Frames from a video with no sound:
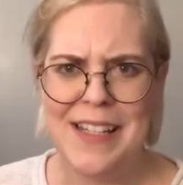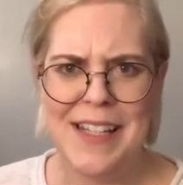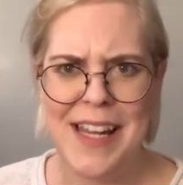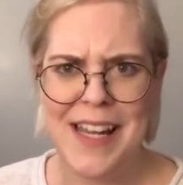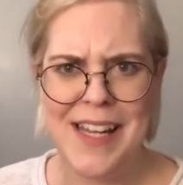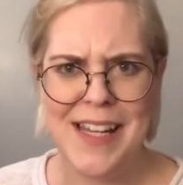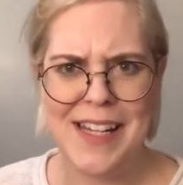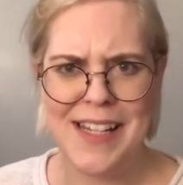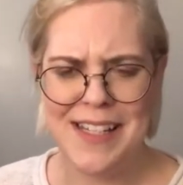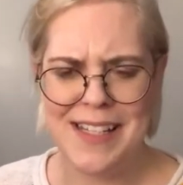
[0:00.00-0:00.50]

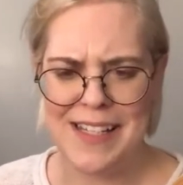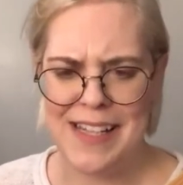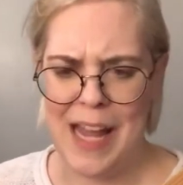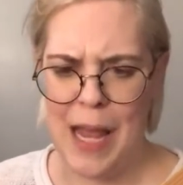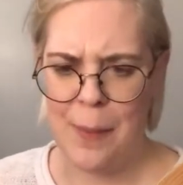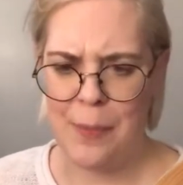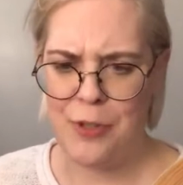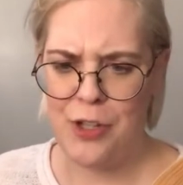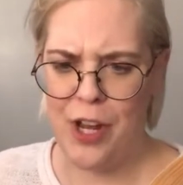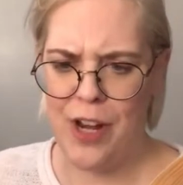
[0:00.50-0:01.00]
taken a
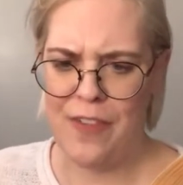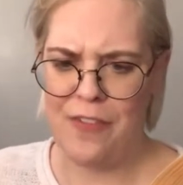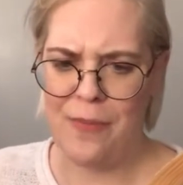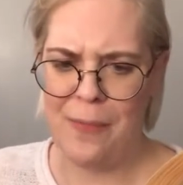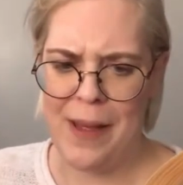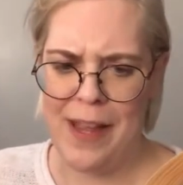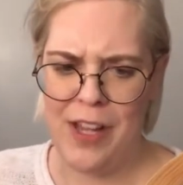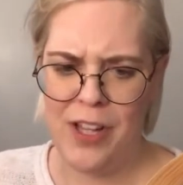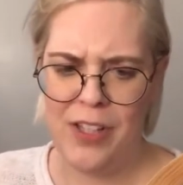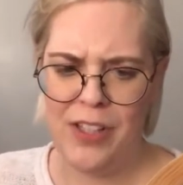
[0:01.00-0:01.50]
snapshot of
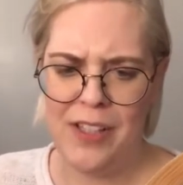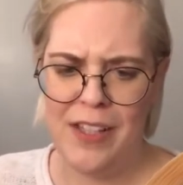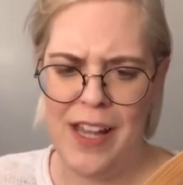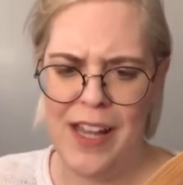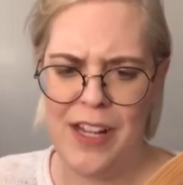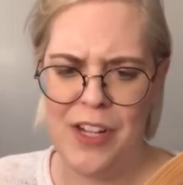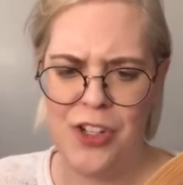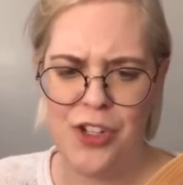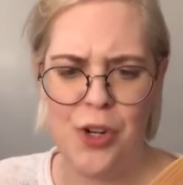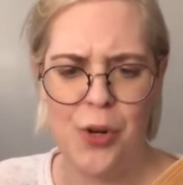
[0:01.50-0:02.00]
Michael
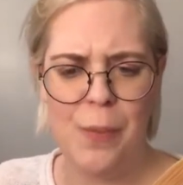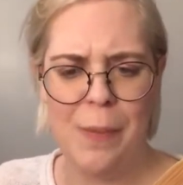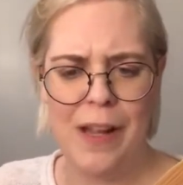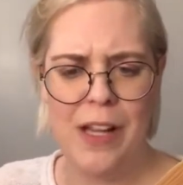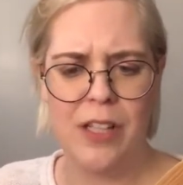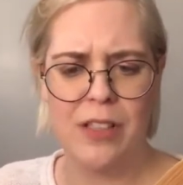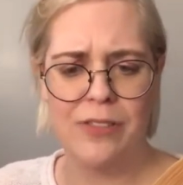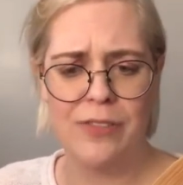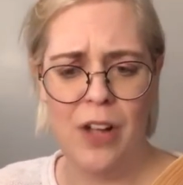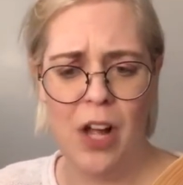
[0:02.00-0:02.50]
and it showed
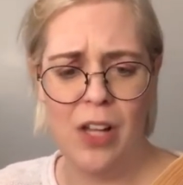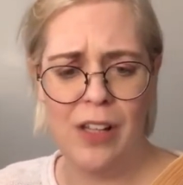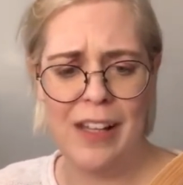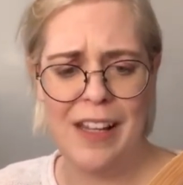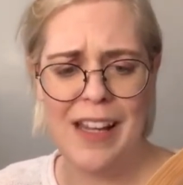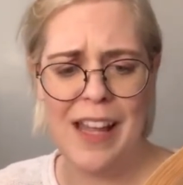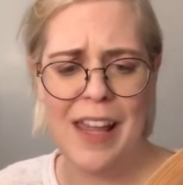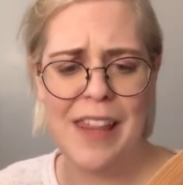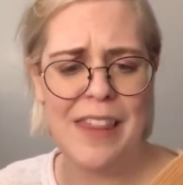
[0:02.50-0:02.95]
Michael falling.